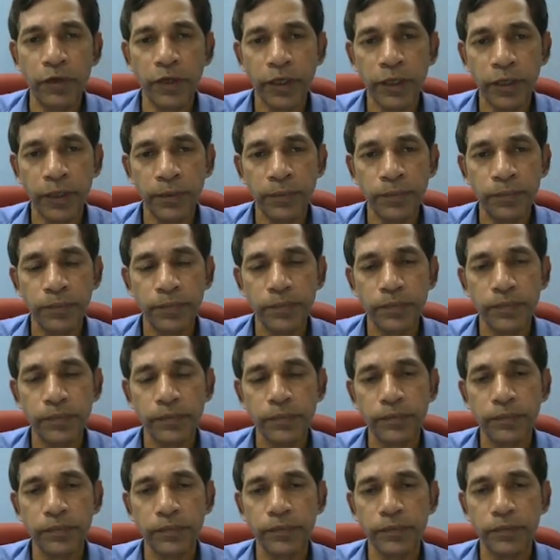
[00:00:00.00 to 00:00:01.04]
have
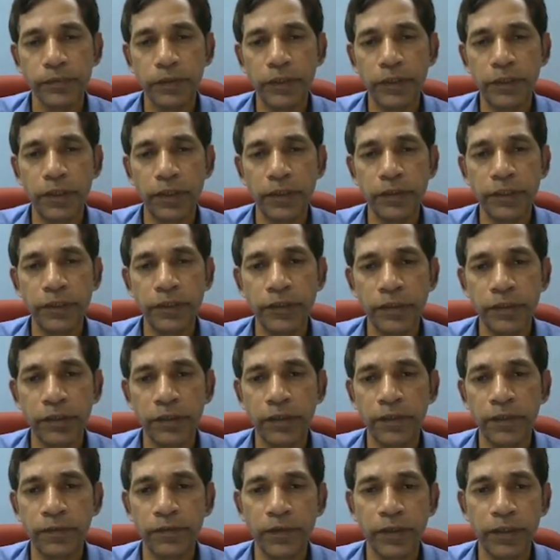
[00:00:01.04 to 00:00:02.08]
the transition
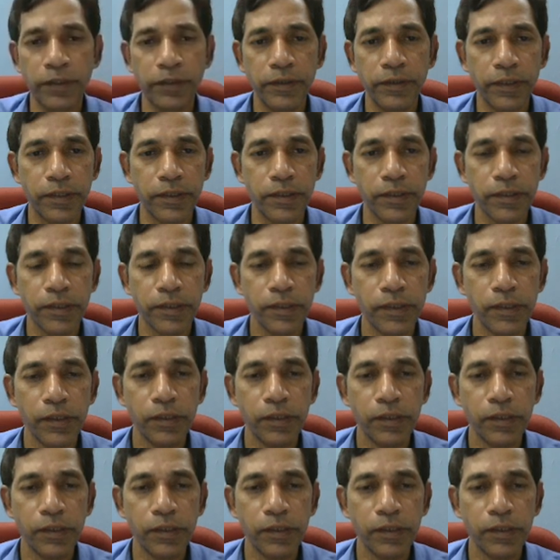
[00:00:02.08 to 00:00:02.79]
graph like this,